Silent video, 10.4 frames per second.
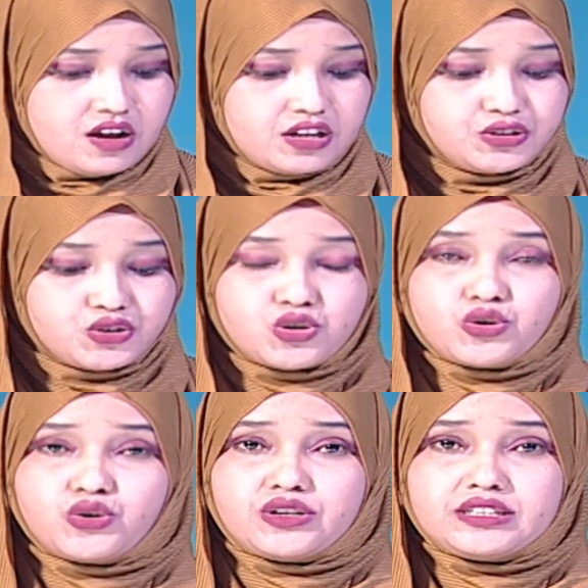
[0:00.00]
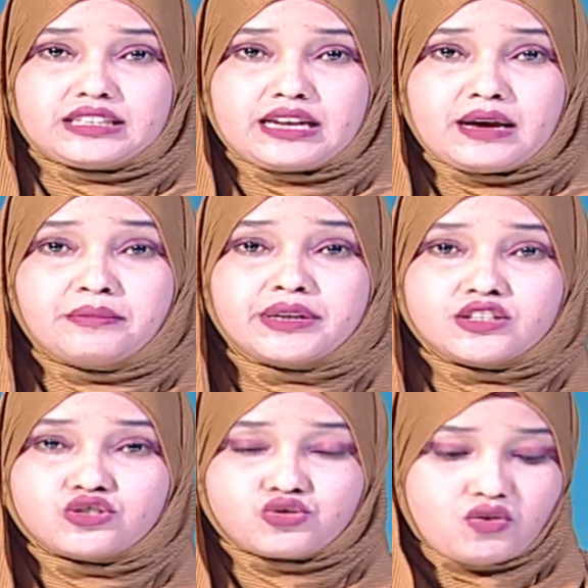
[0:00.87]
In turn, the
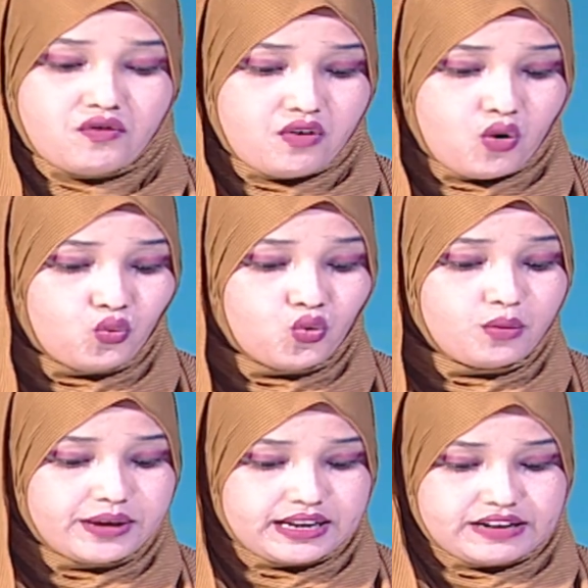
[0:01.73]
Minister of Women